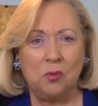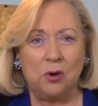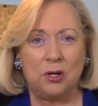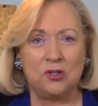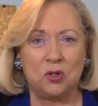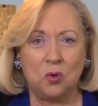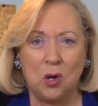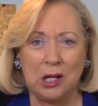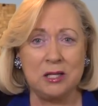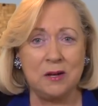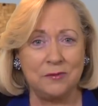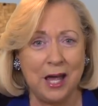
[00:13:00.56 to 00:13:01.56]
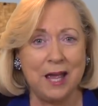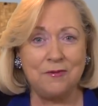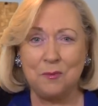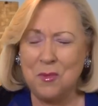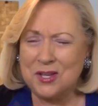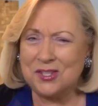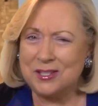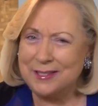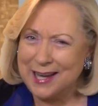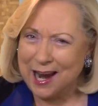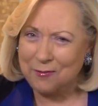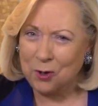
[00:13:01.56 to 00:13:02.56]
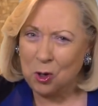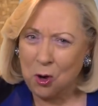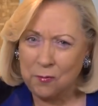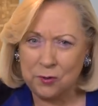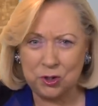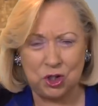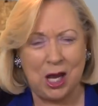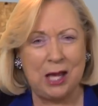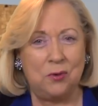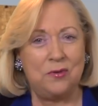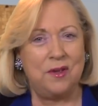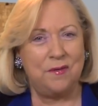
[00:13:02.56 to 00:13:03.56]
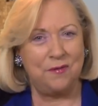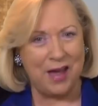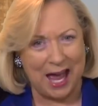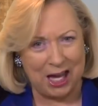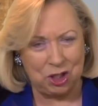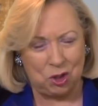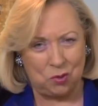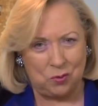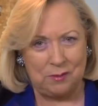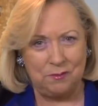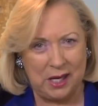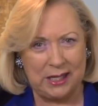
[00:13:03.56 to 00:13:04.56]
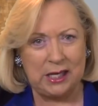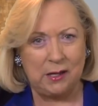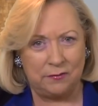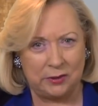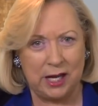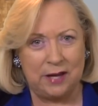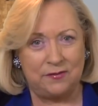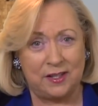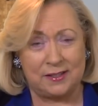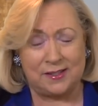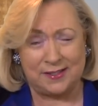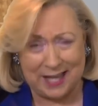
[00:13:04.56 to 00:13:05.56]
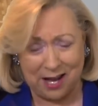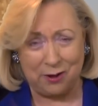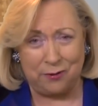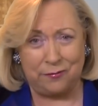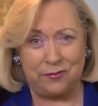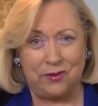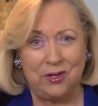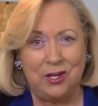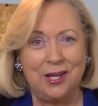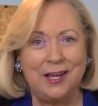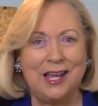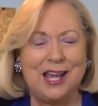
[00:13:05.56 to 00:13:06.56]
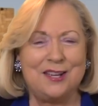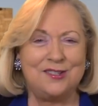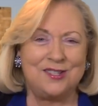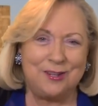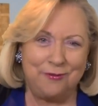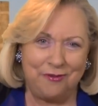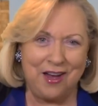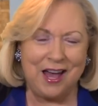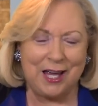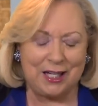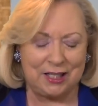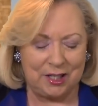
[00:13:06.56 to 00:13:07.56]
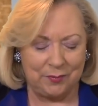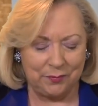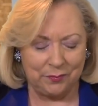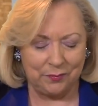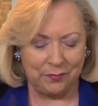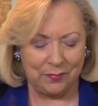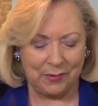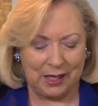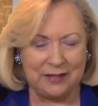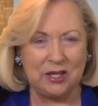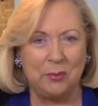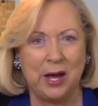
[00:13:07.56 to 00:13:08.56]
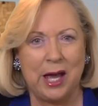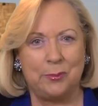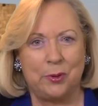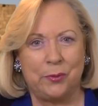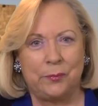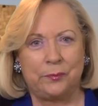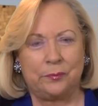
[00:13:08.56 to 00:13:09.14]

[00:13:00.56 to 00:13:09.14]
words, the quality of life must never overshadow the value and meaning of life itself as defined in the Bible.